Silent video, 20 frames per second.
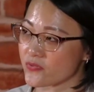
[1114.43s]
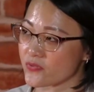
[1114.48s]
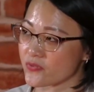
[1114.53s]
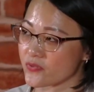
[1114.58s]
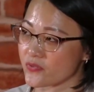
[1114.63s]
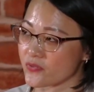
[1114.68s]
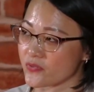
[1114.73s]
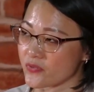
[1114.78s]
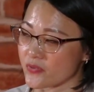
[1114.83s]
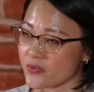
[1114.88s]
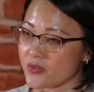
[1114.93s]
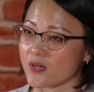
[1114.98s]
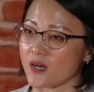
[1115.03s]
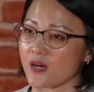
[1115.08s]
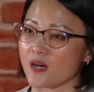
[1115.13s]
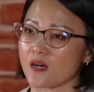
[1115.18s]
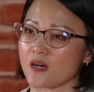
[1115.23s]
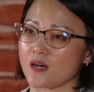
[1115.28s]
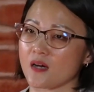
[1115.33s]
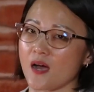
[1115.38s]
Mm.
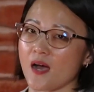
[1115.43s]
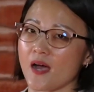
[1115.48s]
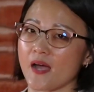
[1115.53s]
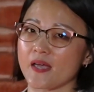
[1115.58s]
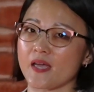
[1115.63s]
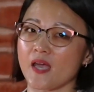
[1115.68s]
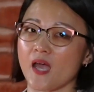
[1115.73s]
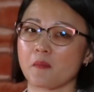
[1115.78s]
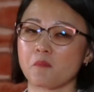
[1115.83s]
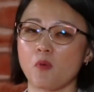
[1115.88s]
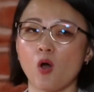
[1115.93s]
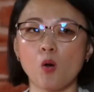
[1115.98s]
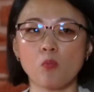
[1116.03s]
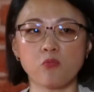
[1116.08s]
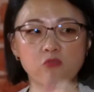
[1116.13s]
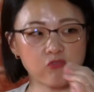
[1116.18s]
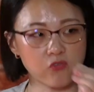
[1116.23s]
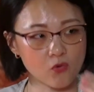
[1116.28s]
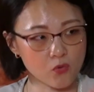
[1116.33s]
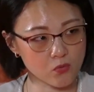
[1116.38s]
Uh, I am
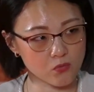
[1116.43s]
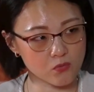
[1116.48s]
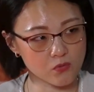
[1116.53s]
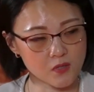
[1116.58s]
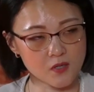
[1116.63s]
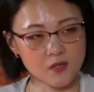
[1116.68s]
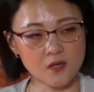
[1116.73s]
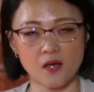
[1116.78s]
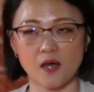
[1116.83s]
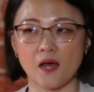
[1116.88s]
hopeful.